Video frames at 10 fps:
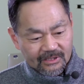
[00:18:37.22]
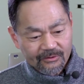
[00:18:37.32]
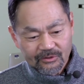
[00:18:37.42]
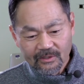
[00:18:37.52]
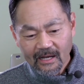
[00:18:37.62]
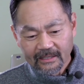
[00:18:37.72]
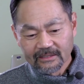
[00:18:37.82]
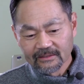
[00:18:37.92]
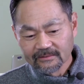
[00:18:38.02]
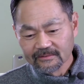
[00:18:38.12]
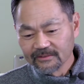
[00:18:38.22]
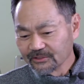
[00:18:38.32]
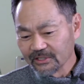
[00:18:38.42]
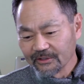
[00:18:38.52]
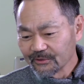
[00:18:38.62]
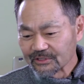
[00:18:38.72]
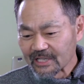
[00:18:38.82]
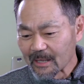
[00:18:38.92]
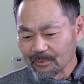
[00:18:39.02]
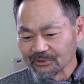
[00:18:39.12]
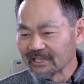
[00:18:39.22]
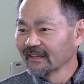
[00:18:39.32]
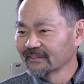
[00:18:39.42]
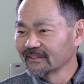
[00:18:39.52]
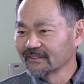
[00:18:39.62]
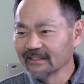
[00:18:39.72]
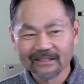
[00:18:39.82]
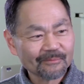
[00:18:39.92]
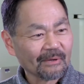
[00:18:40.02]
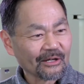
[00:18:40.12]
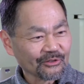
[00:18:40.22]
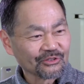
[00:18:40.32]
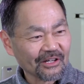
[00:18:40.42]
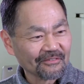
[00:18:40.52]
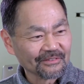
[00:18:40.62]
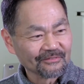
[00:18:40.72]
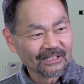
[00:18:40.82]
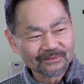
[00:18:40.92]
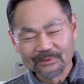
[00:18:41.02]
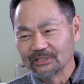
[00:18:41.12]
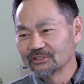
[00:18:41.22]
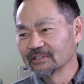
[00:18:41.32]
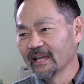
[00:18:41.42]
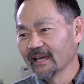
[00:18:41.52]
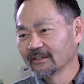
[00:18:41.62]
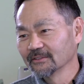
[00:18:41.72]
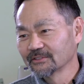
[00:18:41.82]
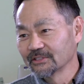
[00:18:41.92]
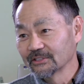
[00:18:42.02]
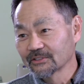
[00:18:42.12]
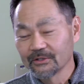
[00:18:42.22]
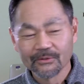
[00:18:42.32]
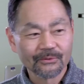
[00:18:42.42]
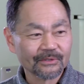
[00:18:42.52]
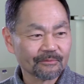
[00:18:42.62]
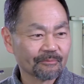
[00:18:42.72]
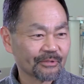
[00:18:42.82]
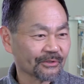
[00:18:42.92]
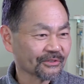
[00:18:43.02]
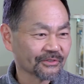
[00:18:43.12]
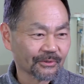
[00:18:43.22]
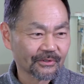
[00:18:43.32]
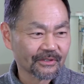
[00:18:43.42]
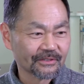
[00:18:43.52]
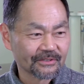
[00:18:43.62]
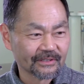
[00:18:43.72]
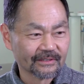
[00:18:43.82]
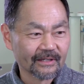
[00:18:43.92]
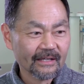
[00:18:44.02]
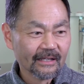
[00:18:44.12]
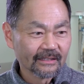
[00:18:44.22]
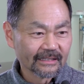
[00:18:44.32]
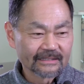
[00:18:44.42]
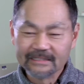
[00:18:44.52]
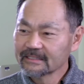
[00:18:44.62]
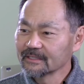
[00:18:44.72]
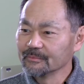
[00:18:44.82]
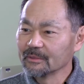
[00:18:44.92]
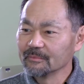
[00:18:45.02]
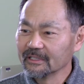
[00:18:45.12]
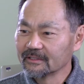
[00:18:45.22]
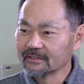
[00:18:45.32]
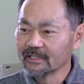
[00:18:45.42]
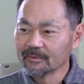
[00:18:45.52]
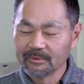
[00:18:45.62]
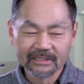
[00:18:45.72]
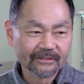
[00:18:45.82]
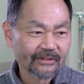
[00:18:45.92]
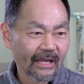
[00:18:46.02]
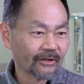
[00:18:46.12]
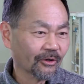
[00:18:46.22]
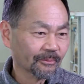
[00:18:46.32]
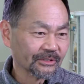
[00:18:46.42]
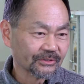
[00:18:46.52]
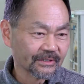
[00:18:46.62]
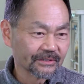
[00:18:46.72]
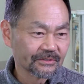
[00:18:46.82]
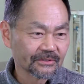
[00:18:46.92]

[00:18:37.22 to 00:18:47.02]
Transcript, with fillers: know, there's other examples out there, right? Yeah. The Microsoft investment in Seattle, Cisco and Pure Storage, and LinkedIn's commitment to help alleviate homelessness.